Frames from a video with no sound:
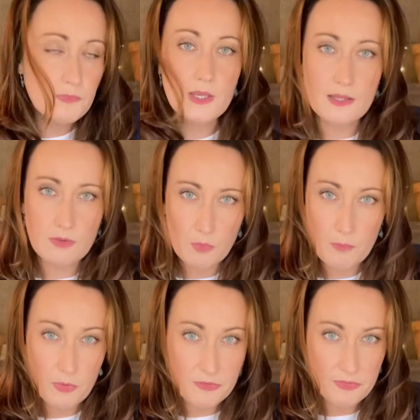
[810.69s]
It's a
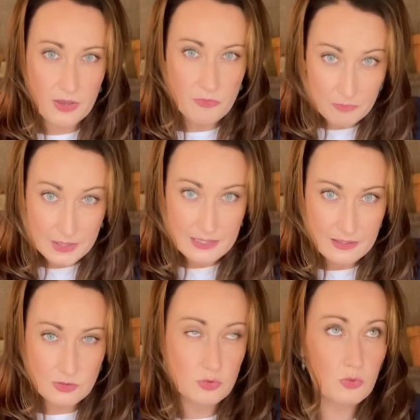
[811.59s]
1.5 metre
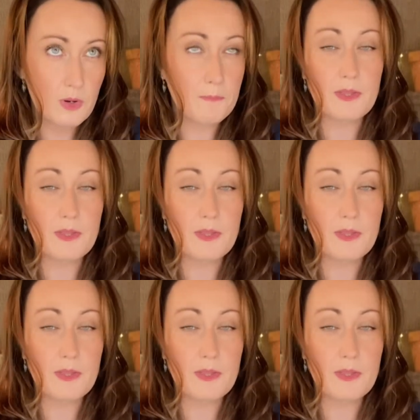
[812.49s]
tall one.